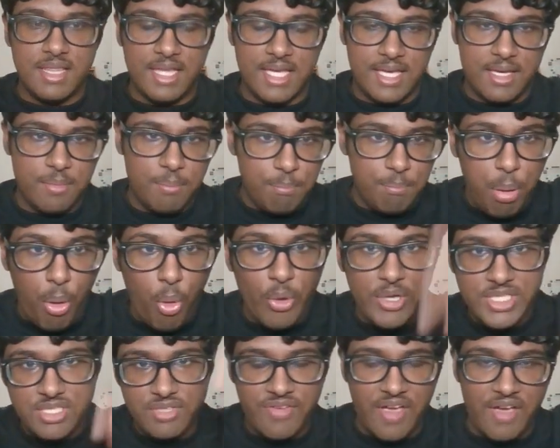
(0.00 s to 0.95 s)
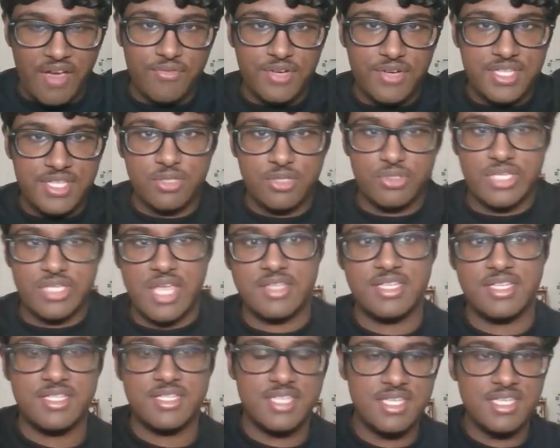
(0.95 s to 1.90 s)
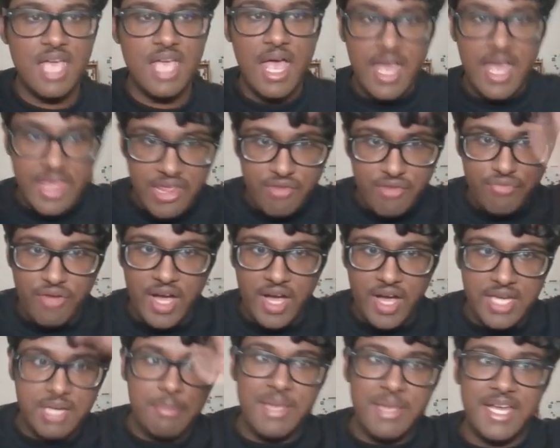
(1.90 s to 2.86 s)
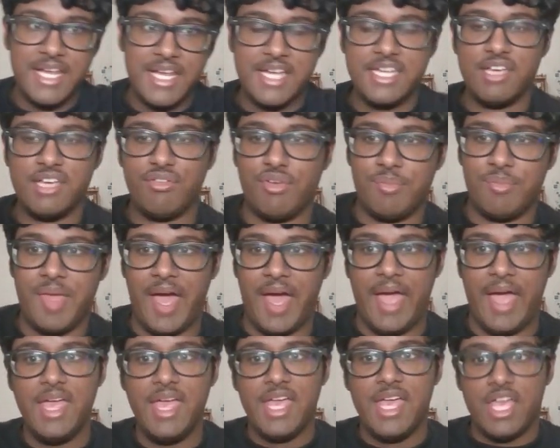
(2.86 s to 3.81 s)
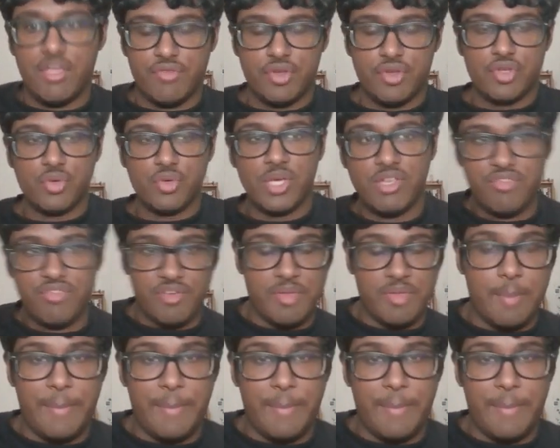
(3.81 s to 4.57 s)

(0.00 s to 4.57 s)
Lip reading: like points of every single sentence is, and then find a main idea from that. If you're doing from the